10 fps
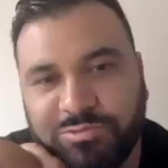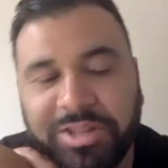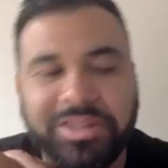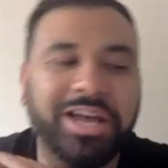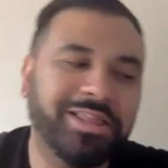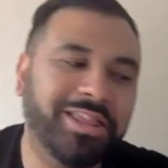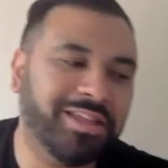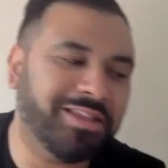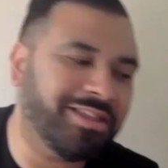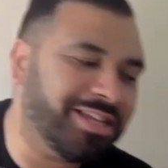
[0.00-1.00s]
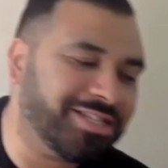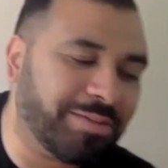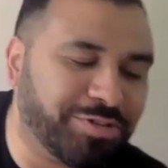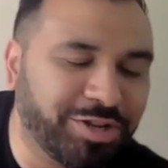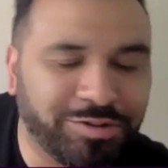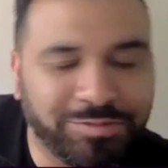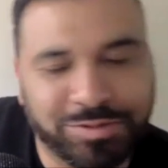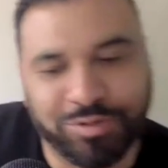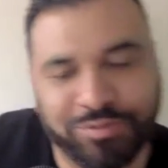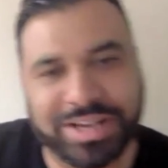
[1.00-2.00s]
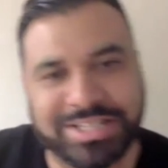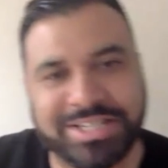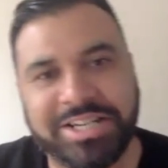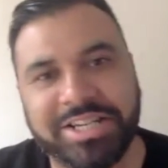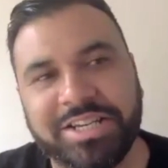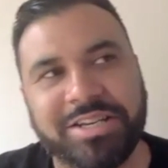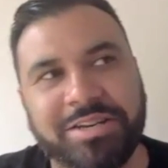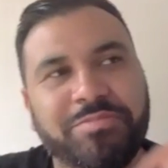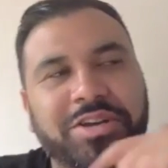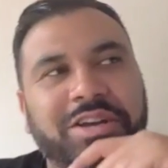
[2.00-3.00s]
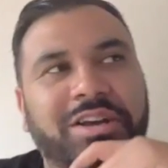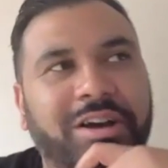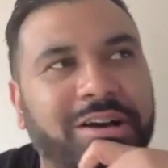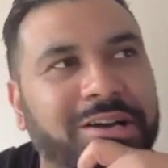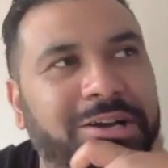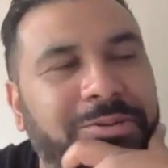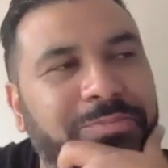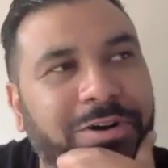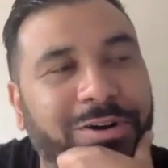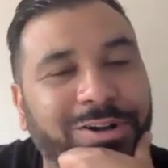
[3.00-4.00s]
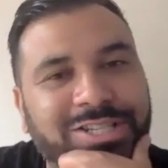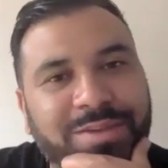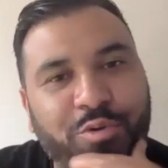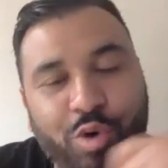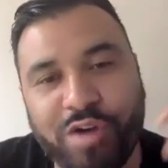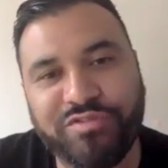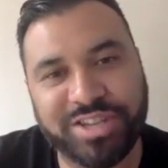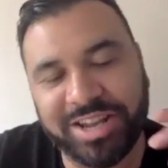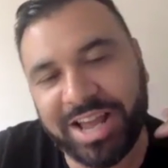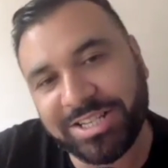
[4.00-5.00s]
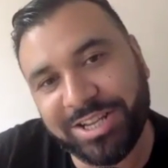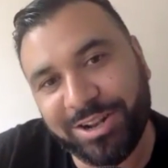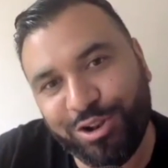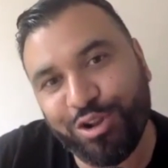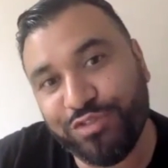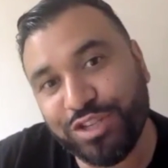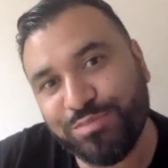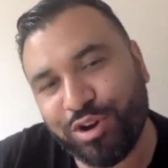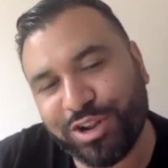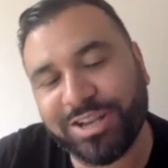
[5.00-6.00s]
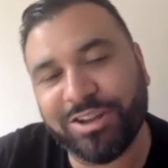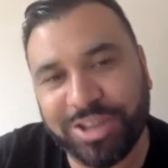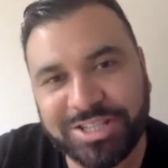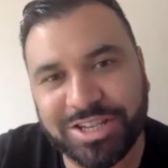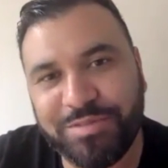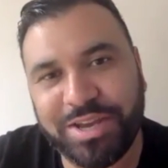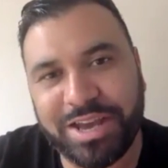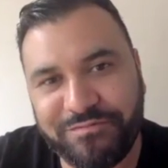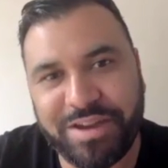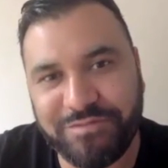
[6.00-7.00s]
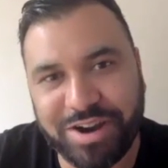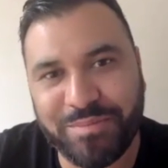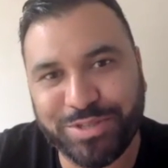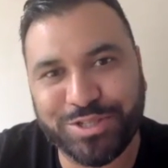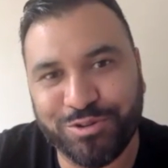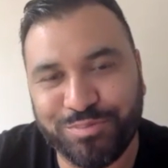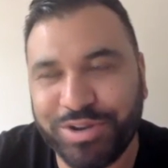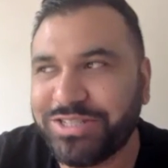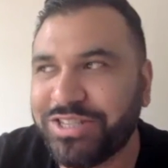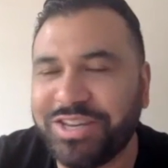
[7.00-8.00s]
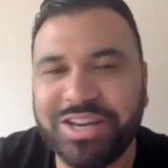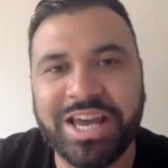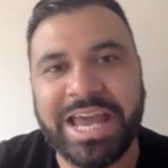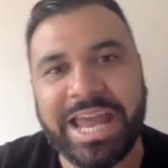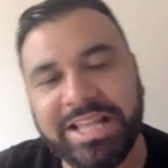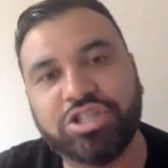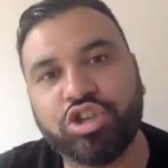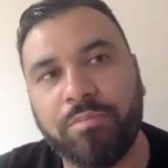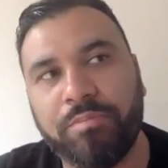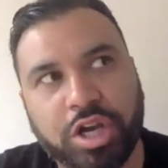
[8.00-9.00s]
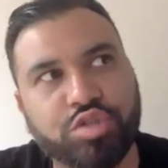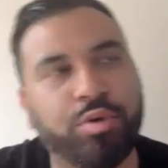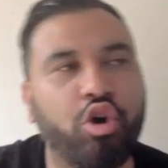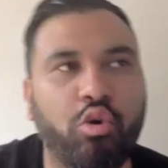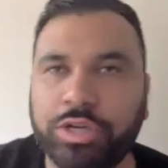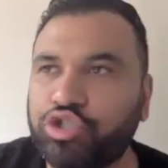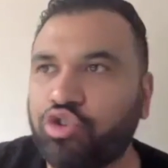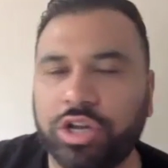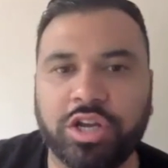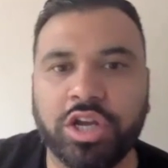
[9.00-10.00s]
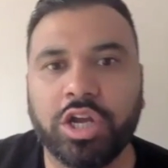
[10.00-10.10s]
that's absolutely sort of fascinating. I've got to say, my wife's going to actually love this podcast. I think it's going to be her favorite episode because of the insight. Because we're always trying to